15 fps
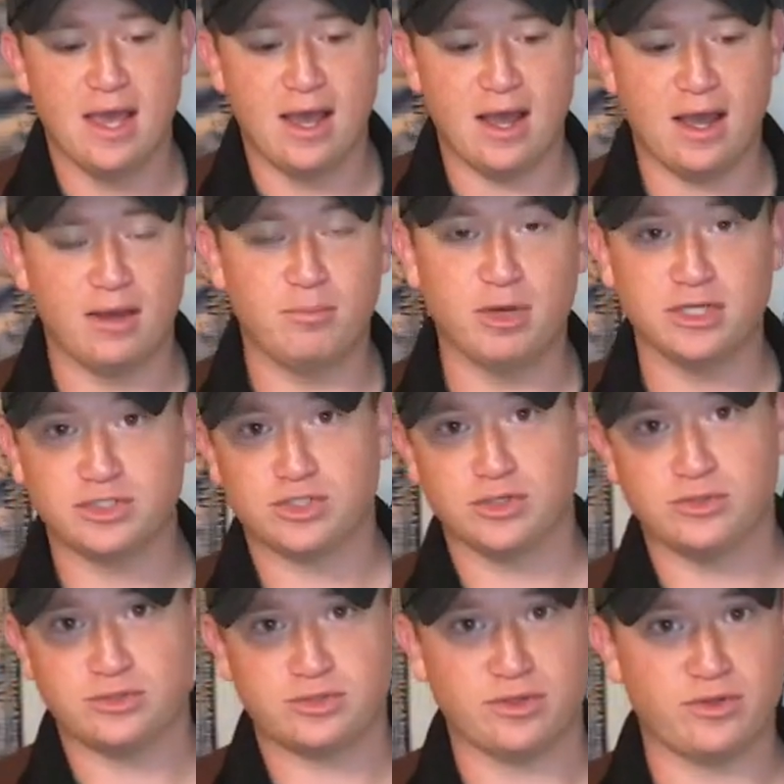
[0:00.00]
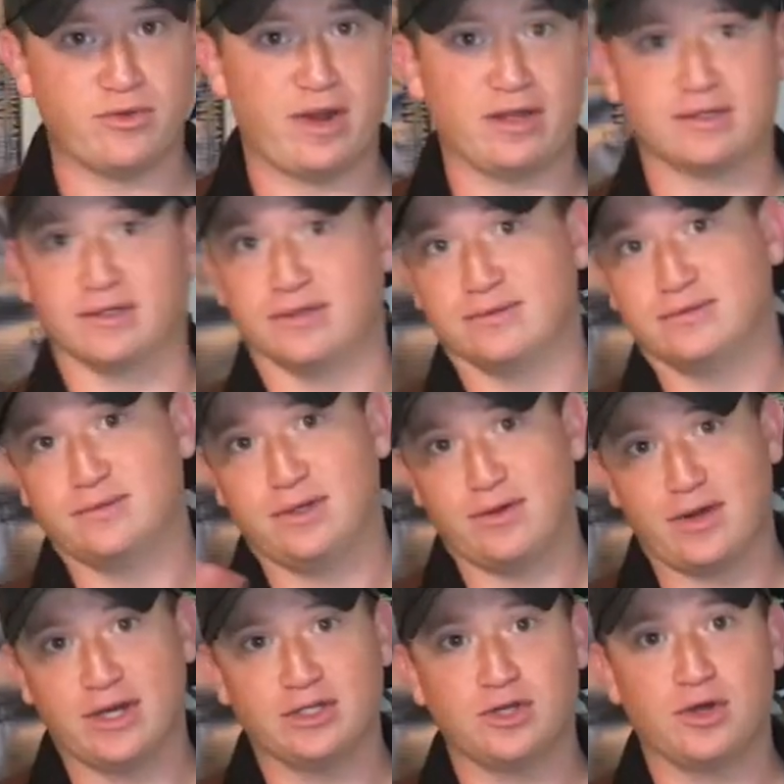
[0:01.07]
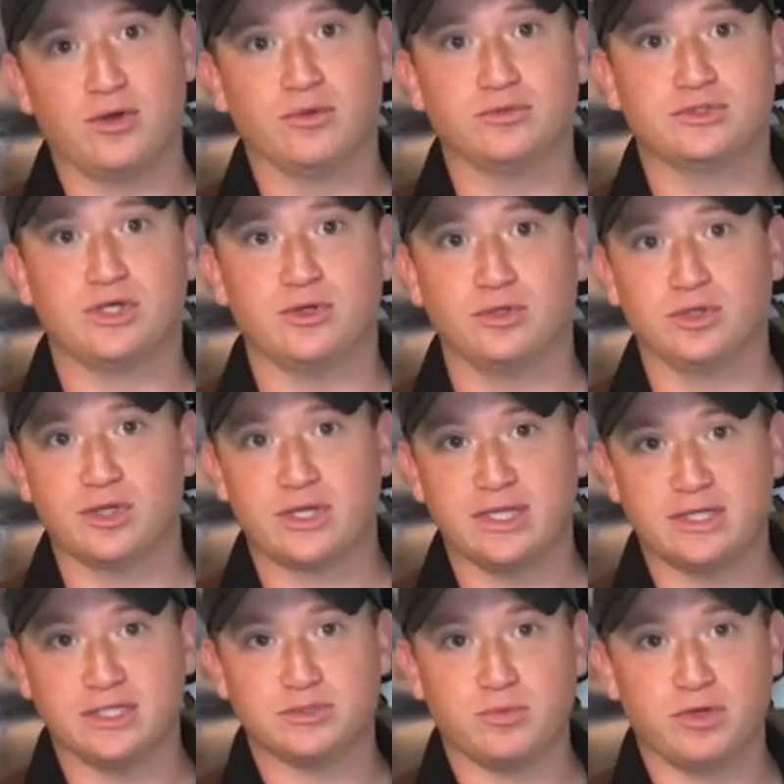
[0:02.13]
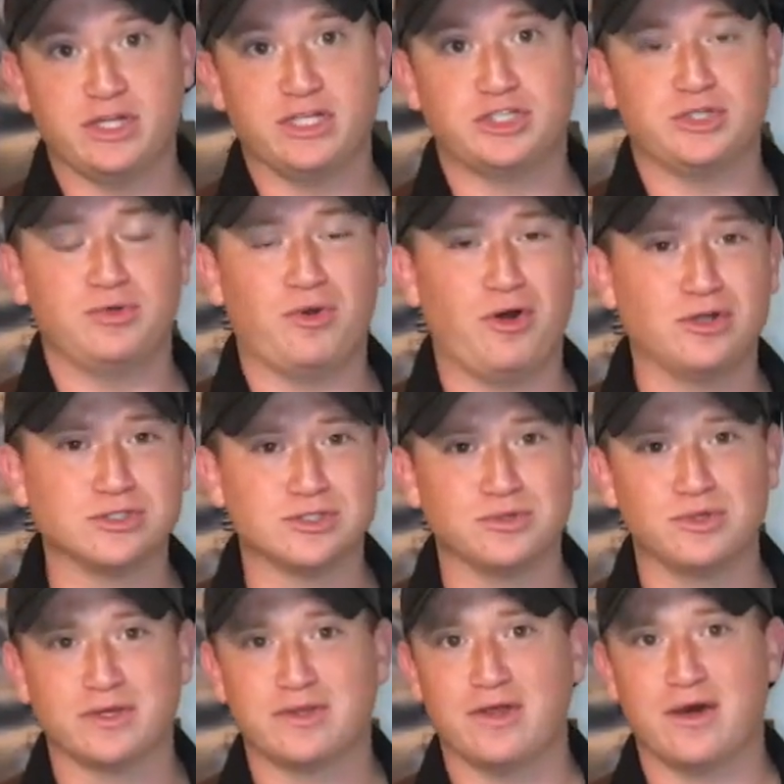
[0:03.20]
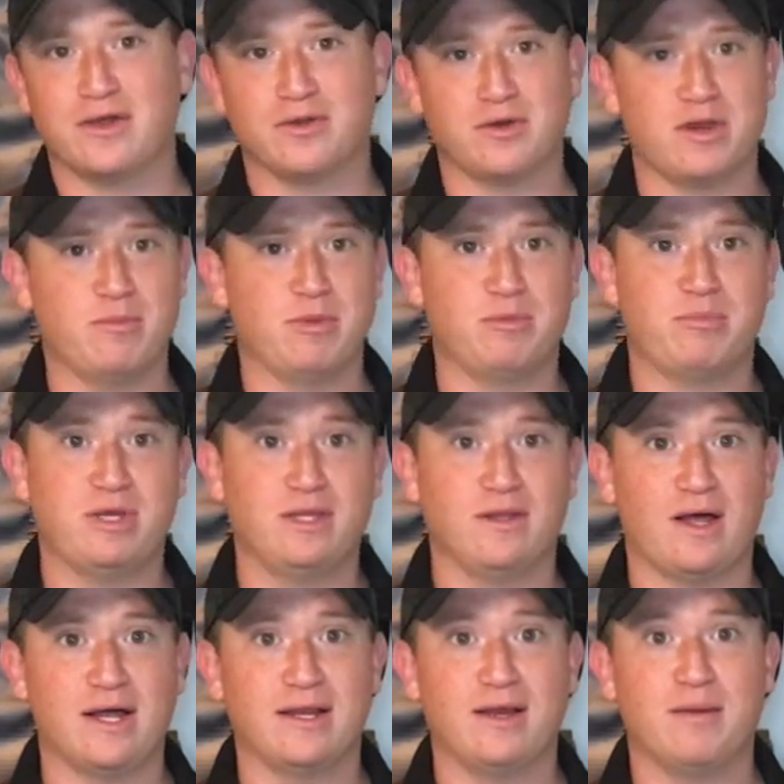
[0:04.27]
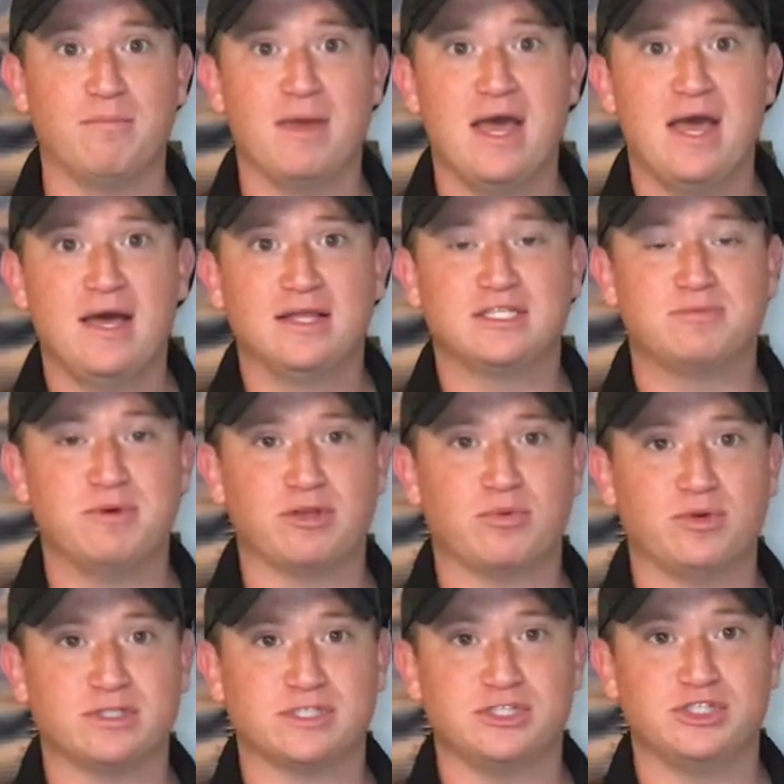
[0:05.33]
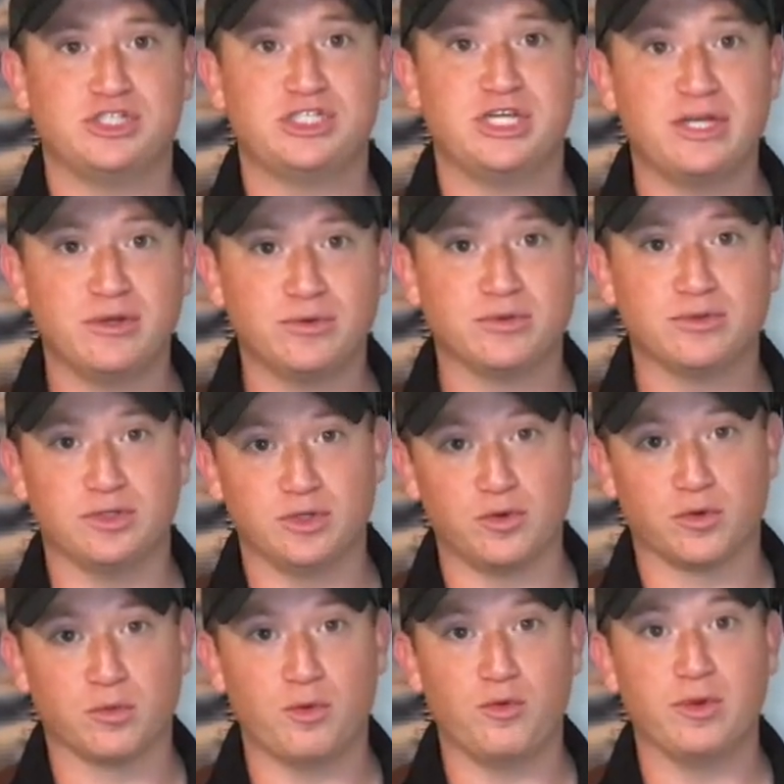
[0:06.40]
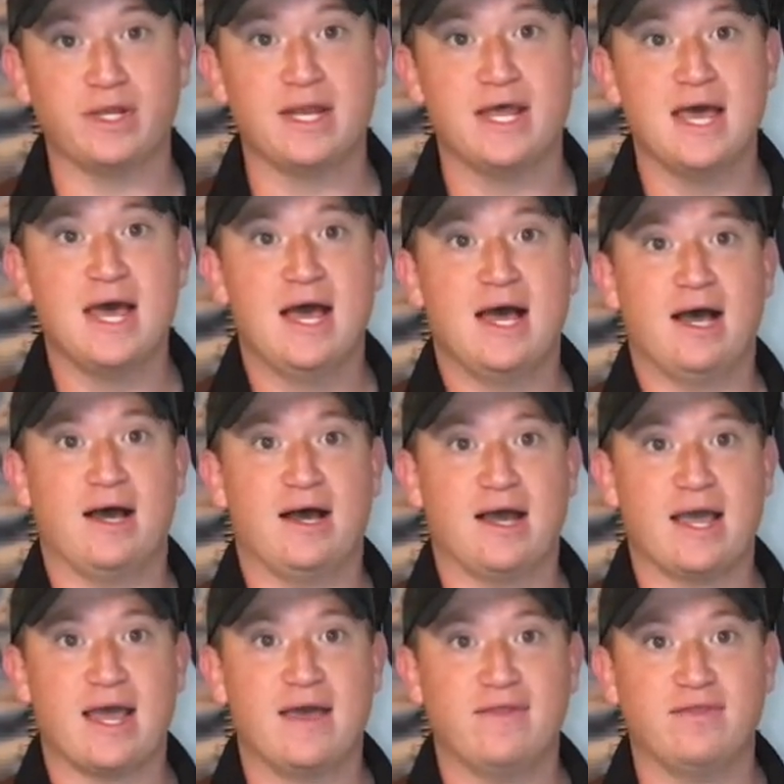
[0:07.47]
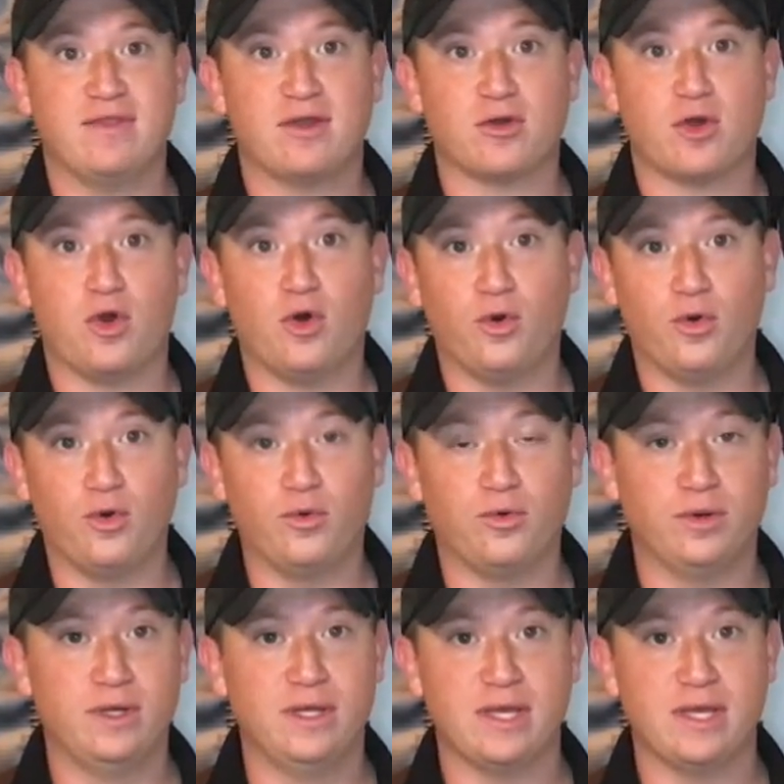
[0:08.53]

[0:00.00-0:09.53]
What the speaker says: But so they're out there, all right? Don't look at this one issue. Also look at the other M&P lineup, Smith & Wesson Shield, the normal one, and their whole